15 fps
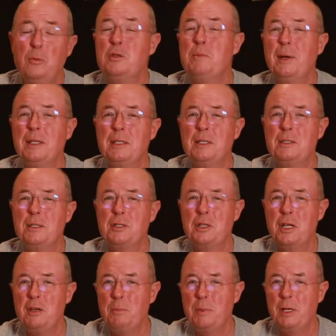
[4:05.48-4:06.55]
which makes his
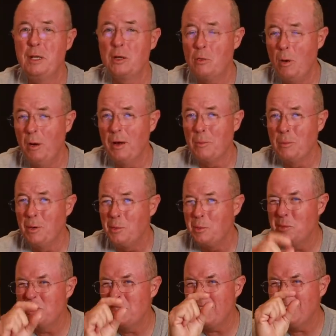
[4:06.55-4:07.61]
achievement in quali, where he
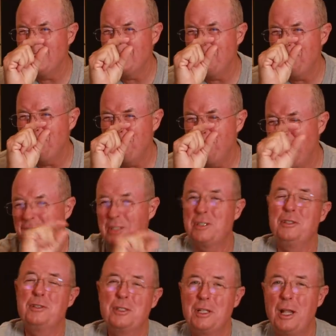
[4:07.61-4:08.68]
was just a
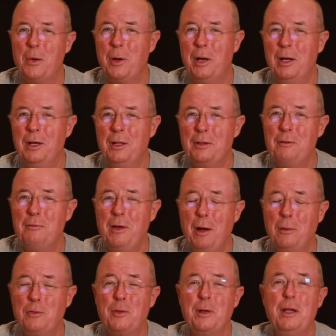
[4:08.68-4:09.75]
fraction slower than
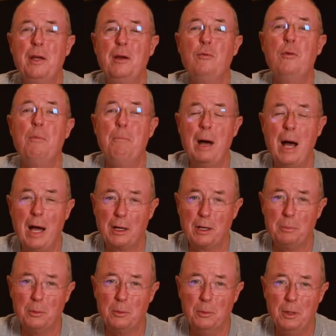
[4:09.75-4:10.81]
Valtteri,
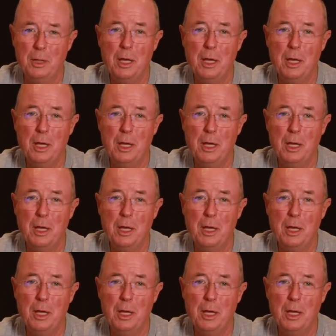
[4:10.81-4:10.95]
remarkable.